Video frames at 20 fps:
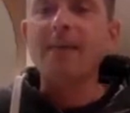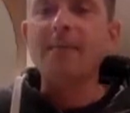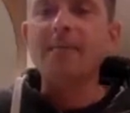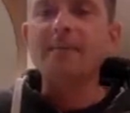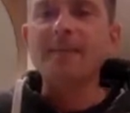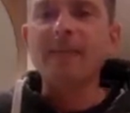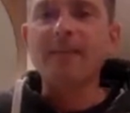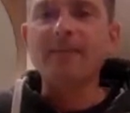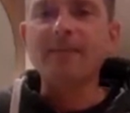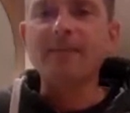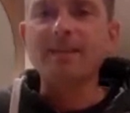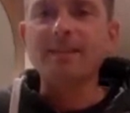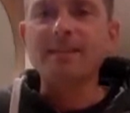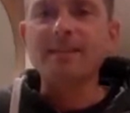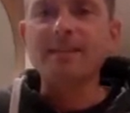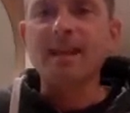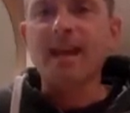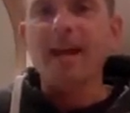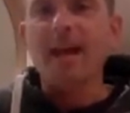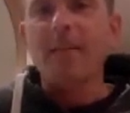David
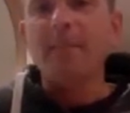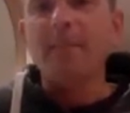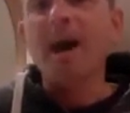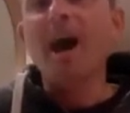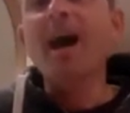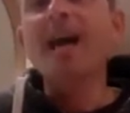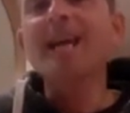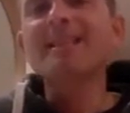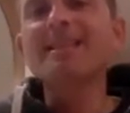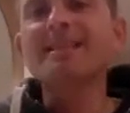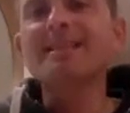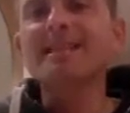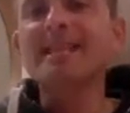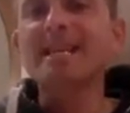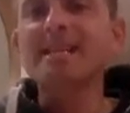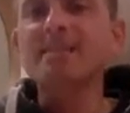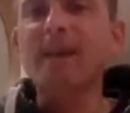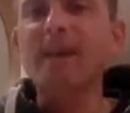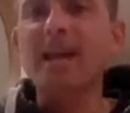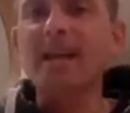is behind the
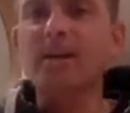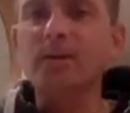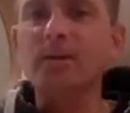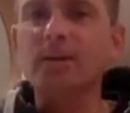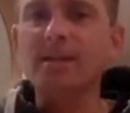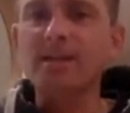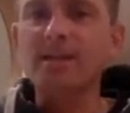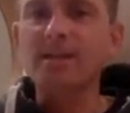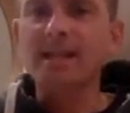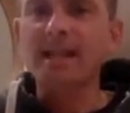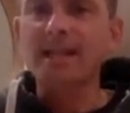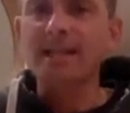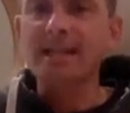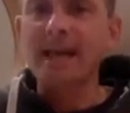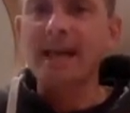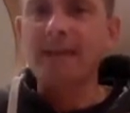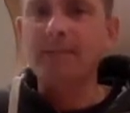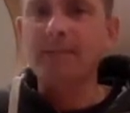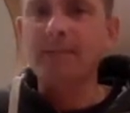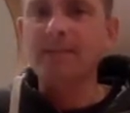scenes making all these
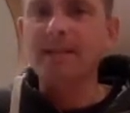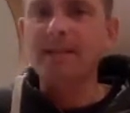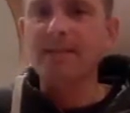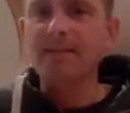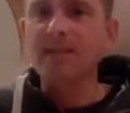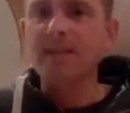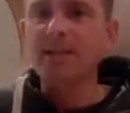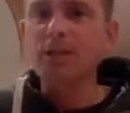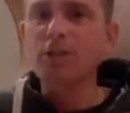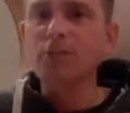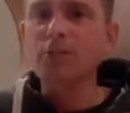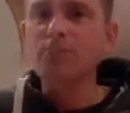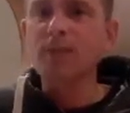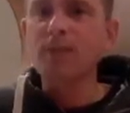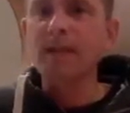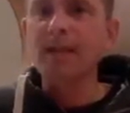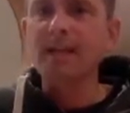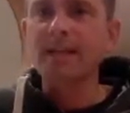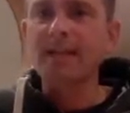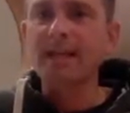things happen. David, can you
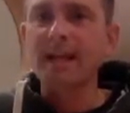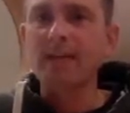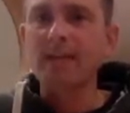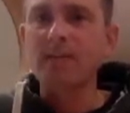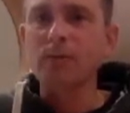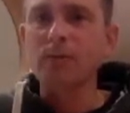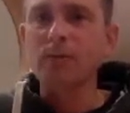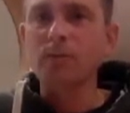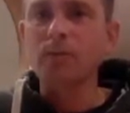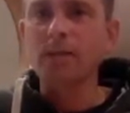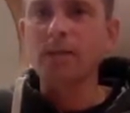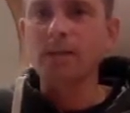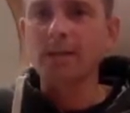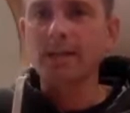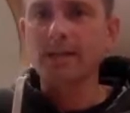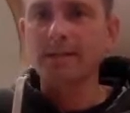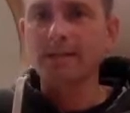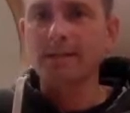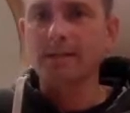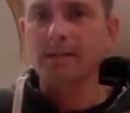bring in Carol
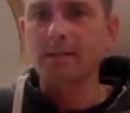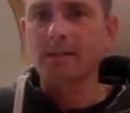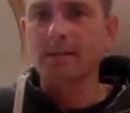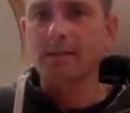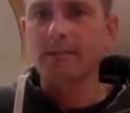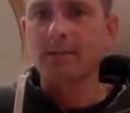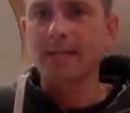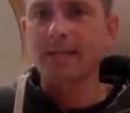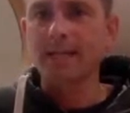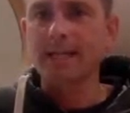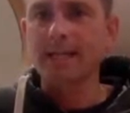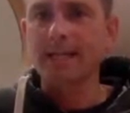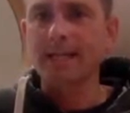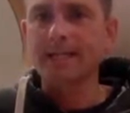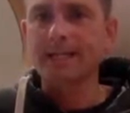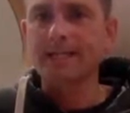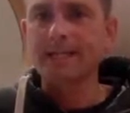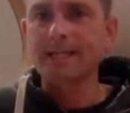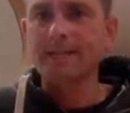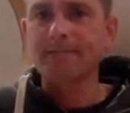Wilkinson,
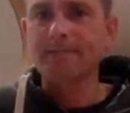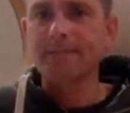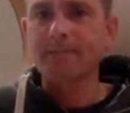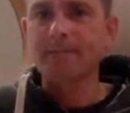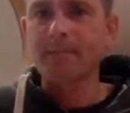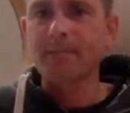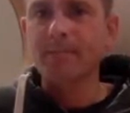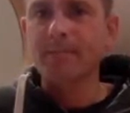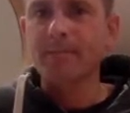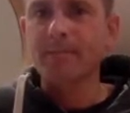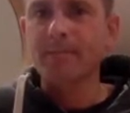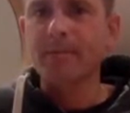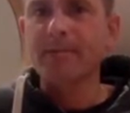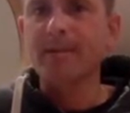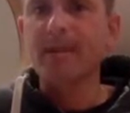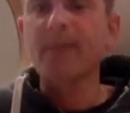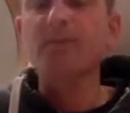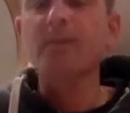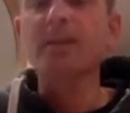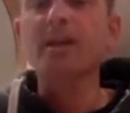please?
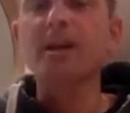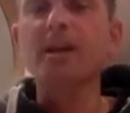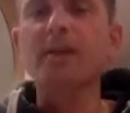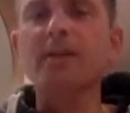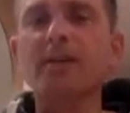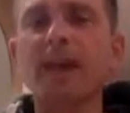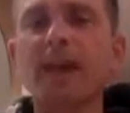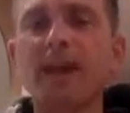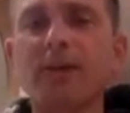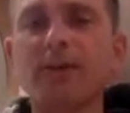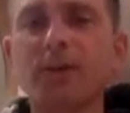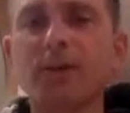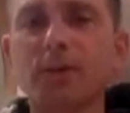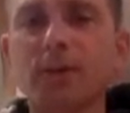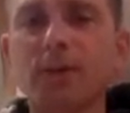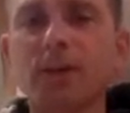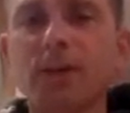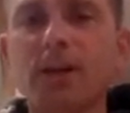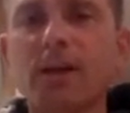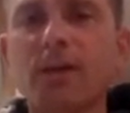There we go.
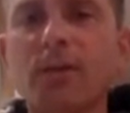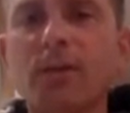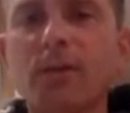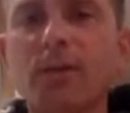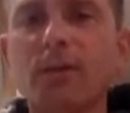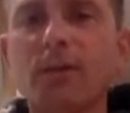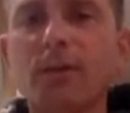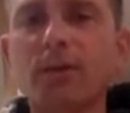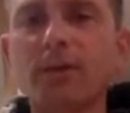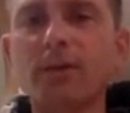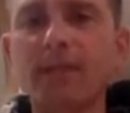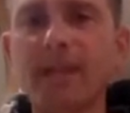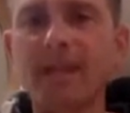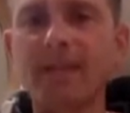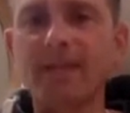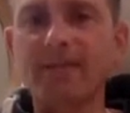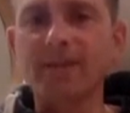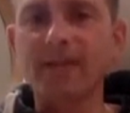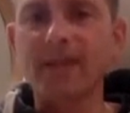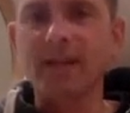Carol, good
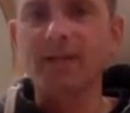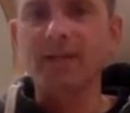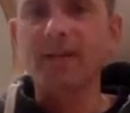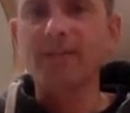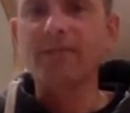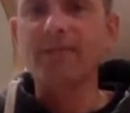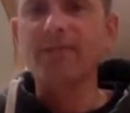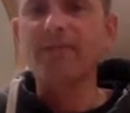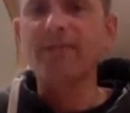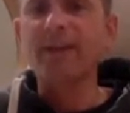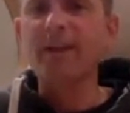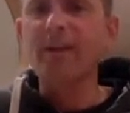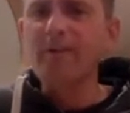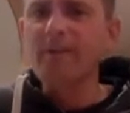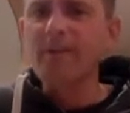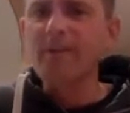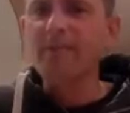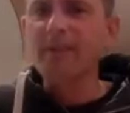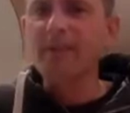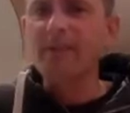evening. You have a
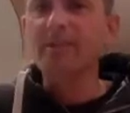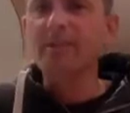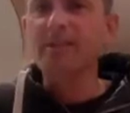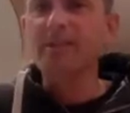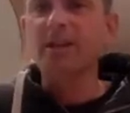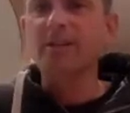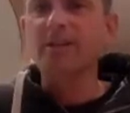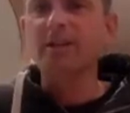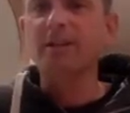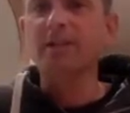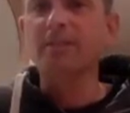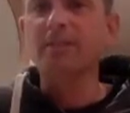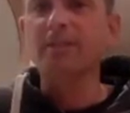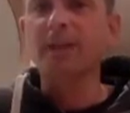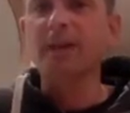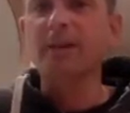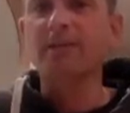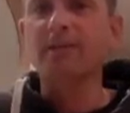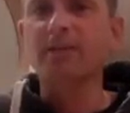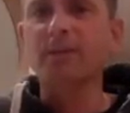very, very touching and
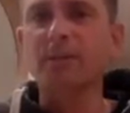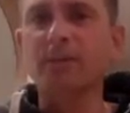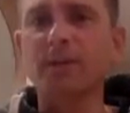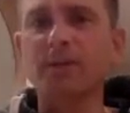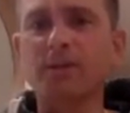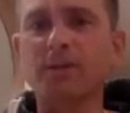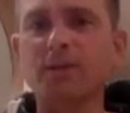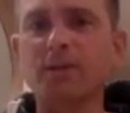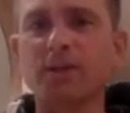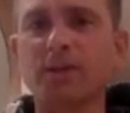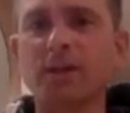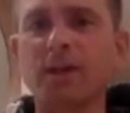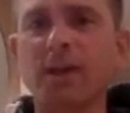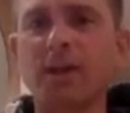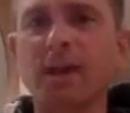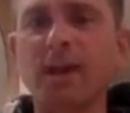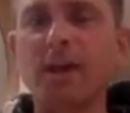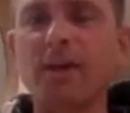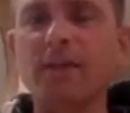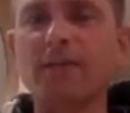powerful question.
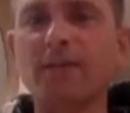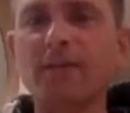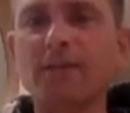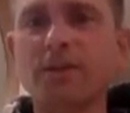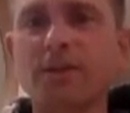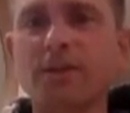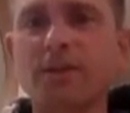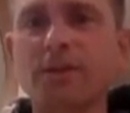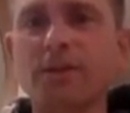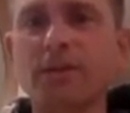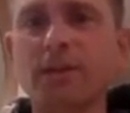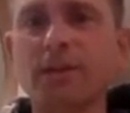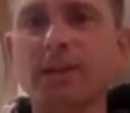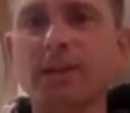Over to you.